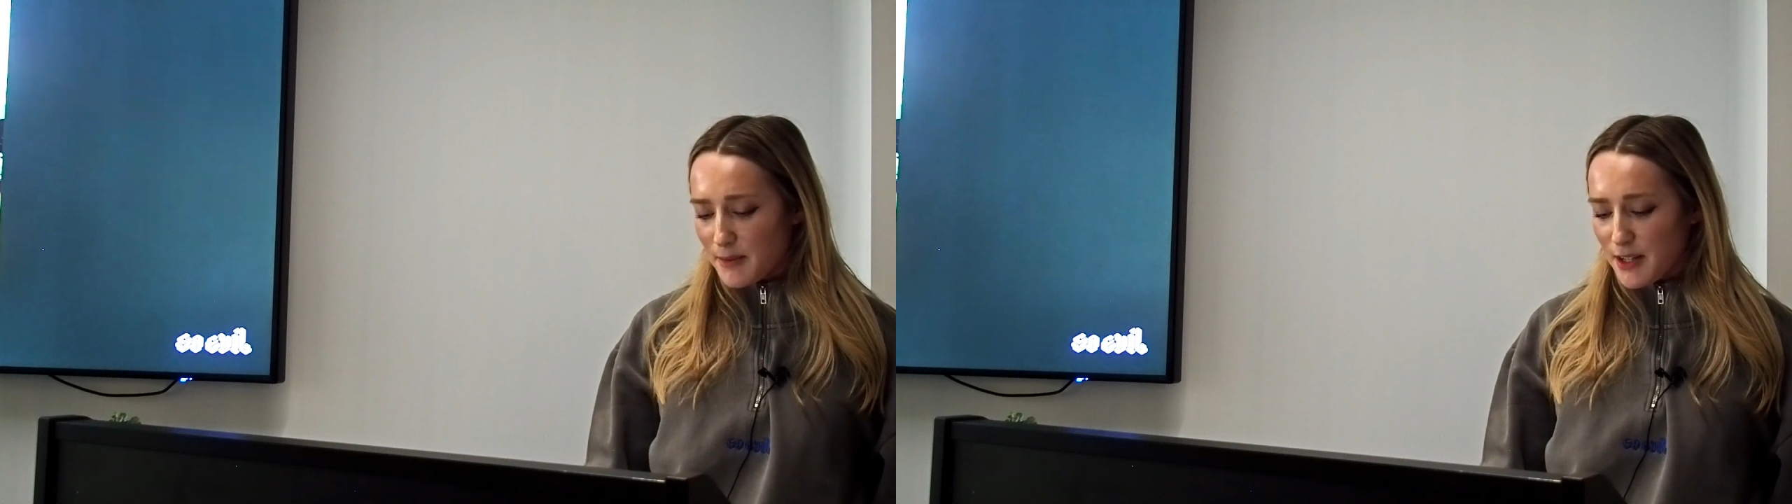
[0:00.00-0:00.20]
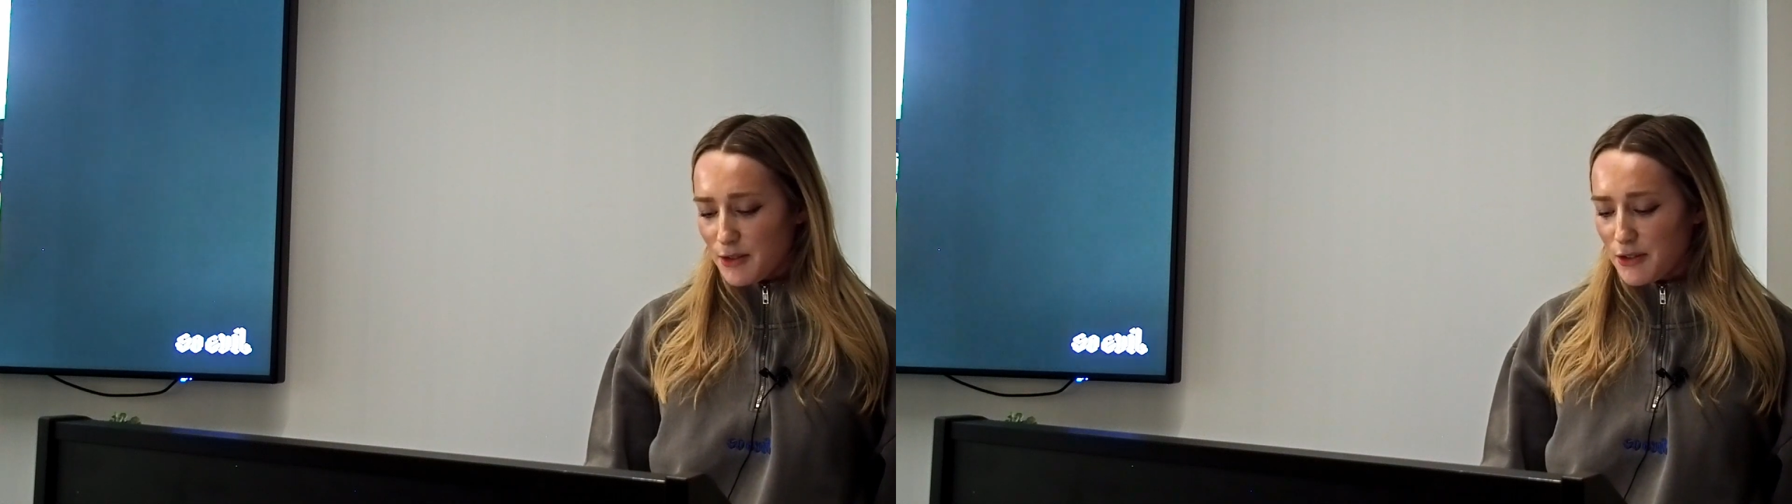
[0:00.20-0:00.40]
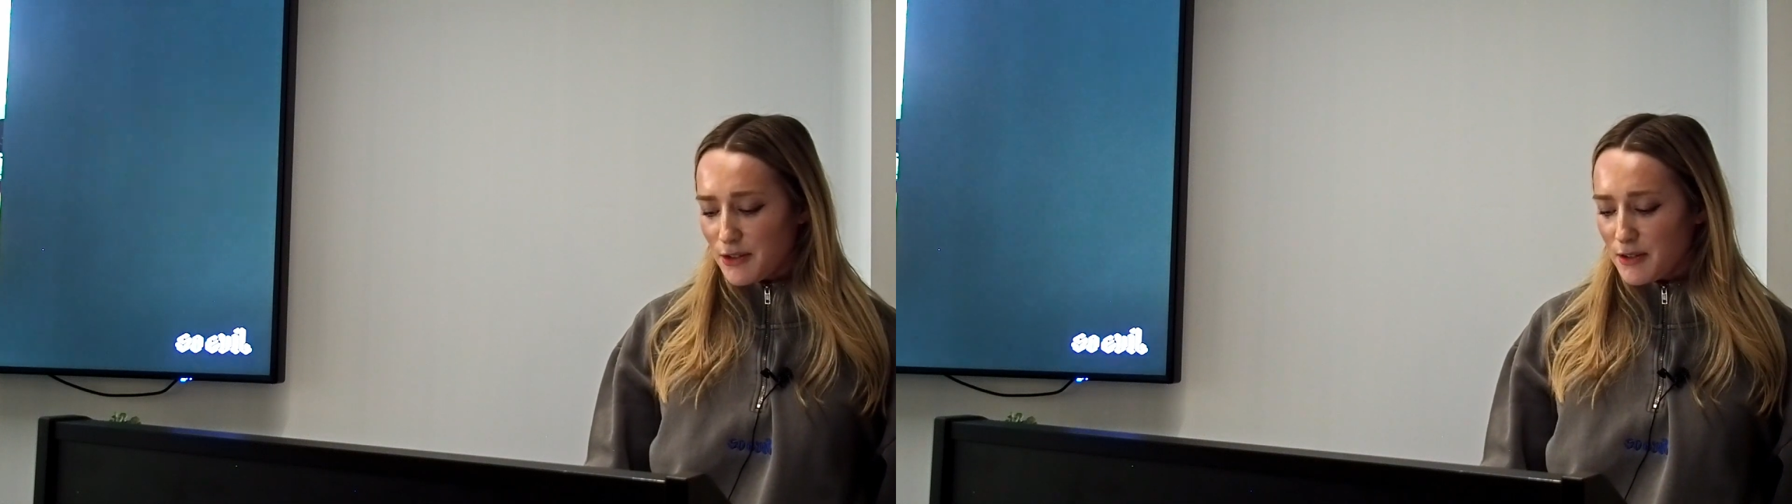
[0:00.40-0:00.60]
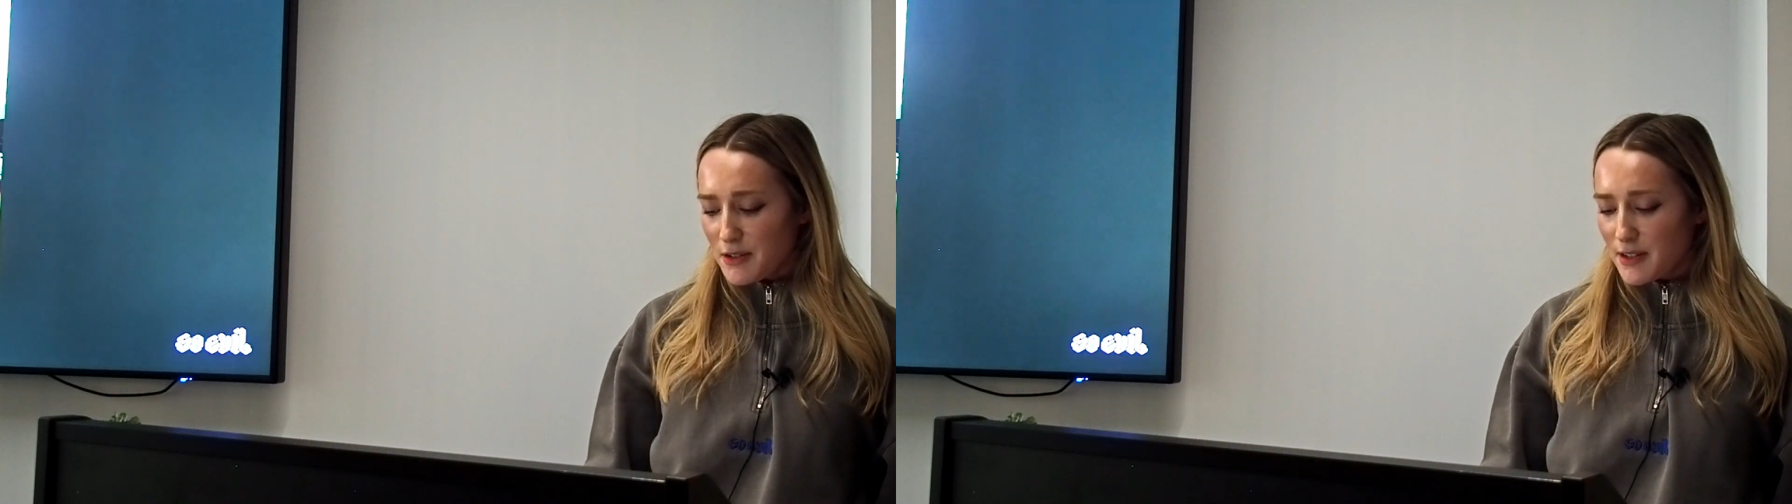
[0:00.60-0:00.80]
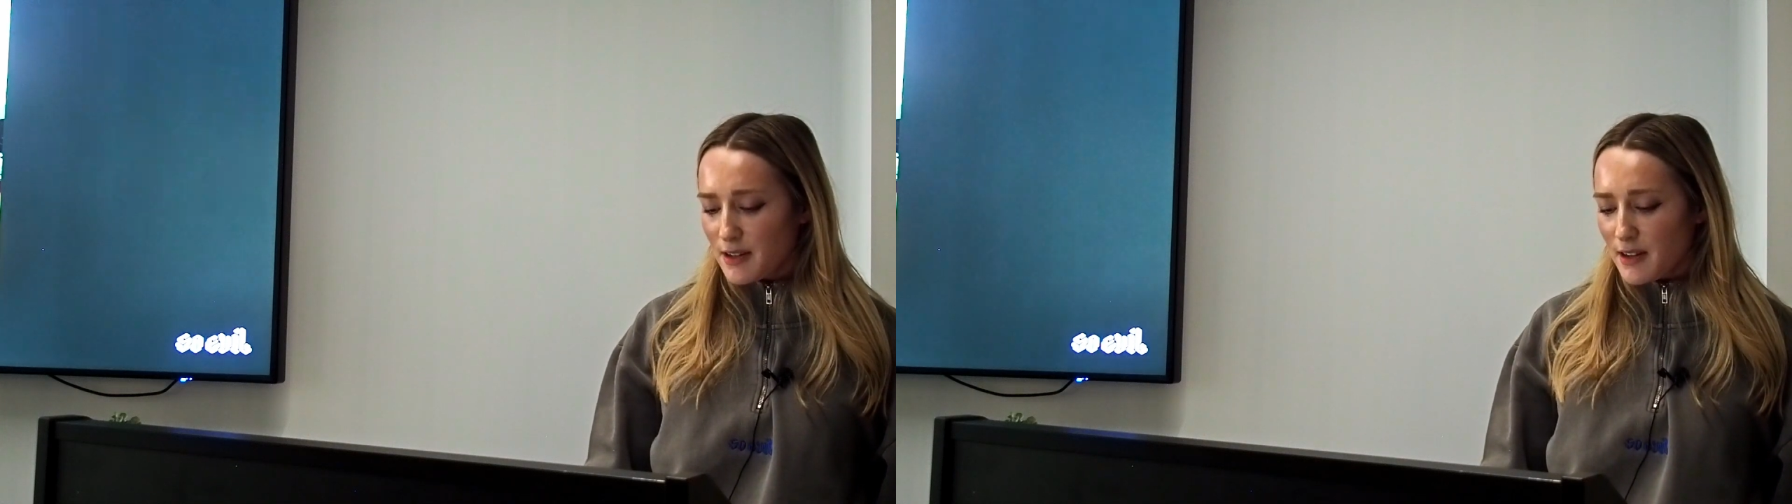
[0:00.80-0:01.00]
to
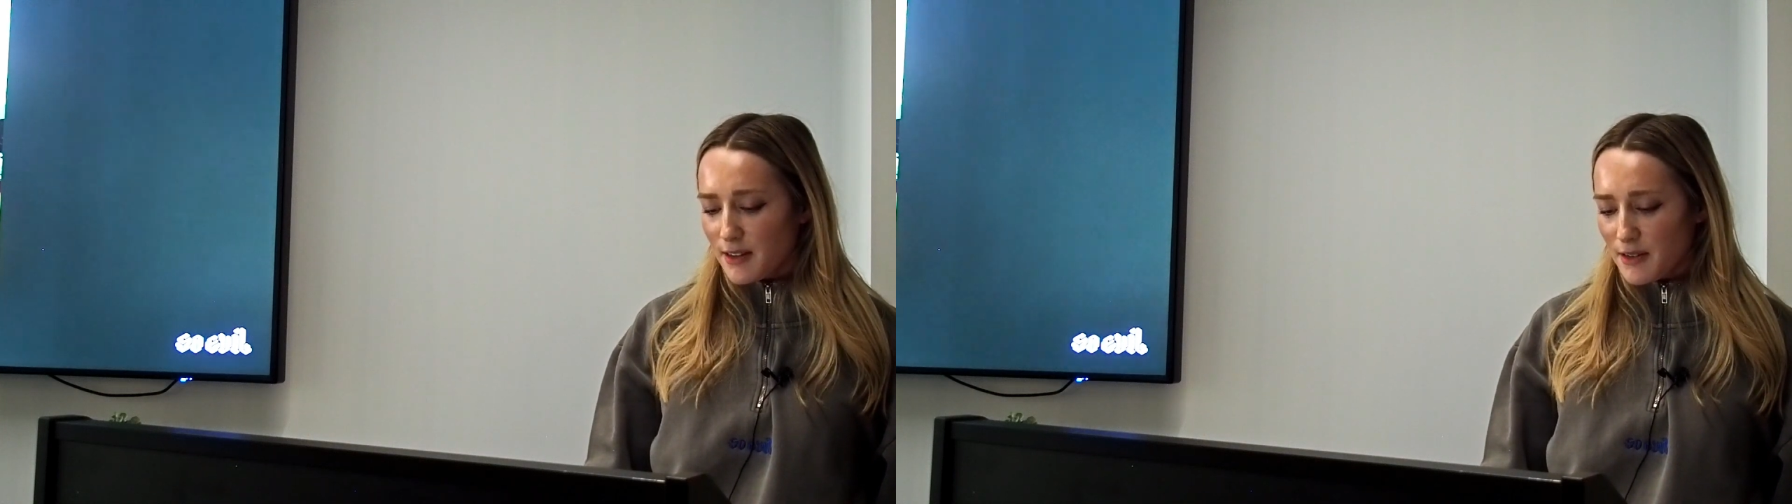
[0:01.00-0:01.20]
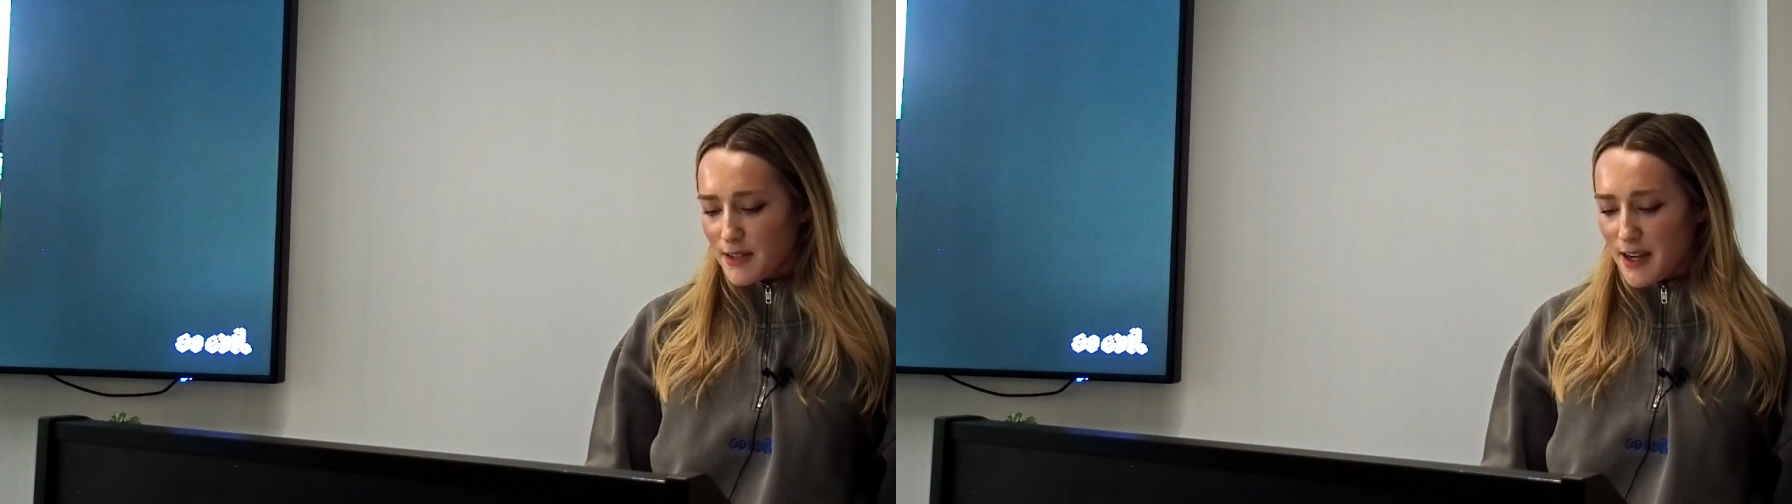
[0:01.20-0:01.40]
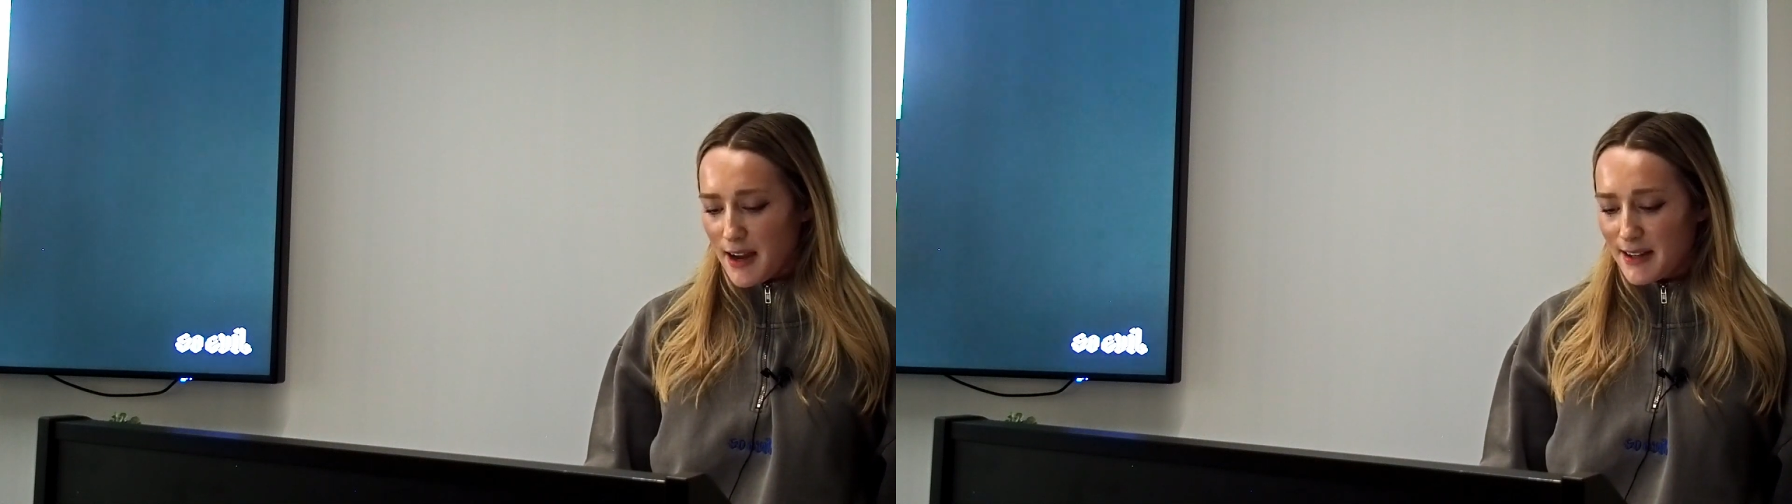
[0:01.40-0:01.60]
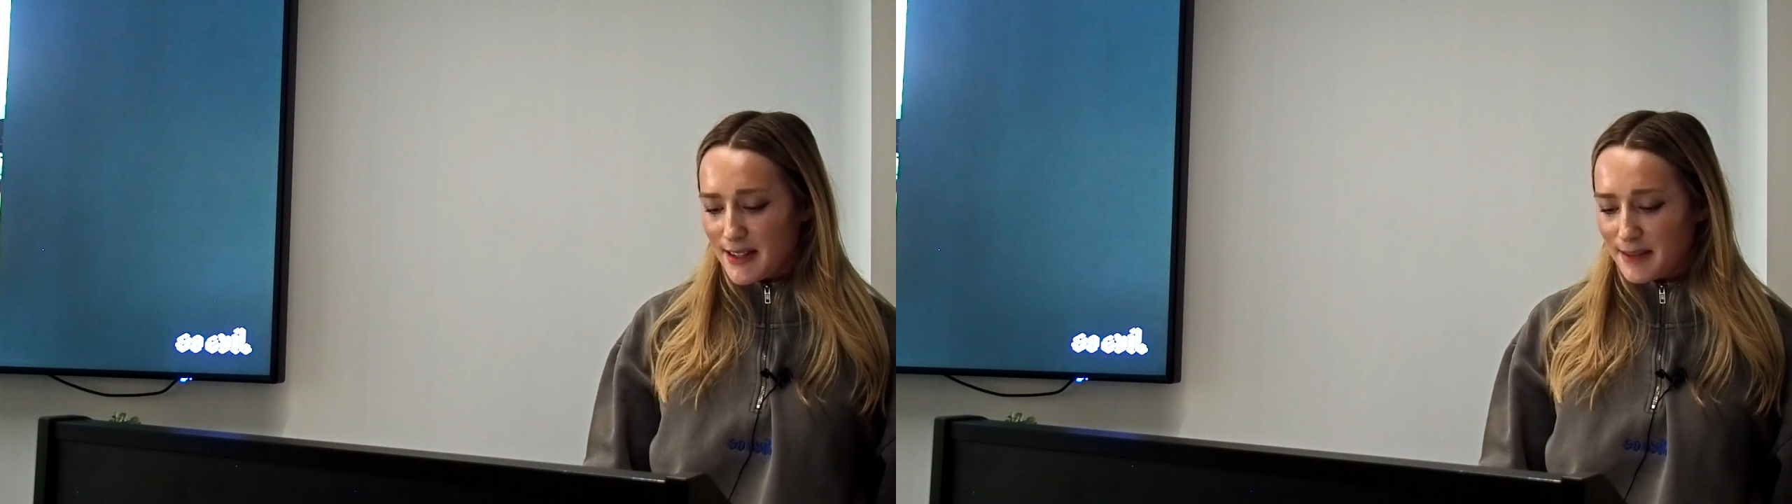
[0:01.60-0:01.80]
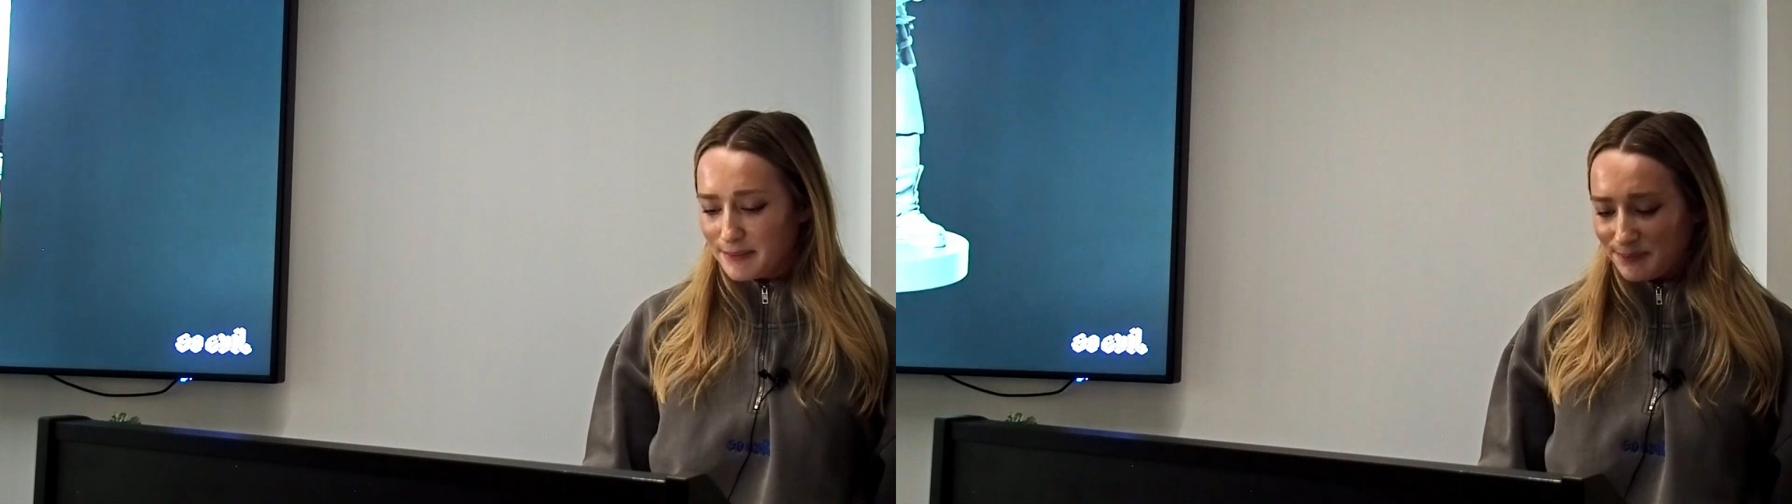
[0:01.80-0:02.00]
introduce those guys.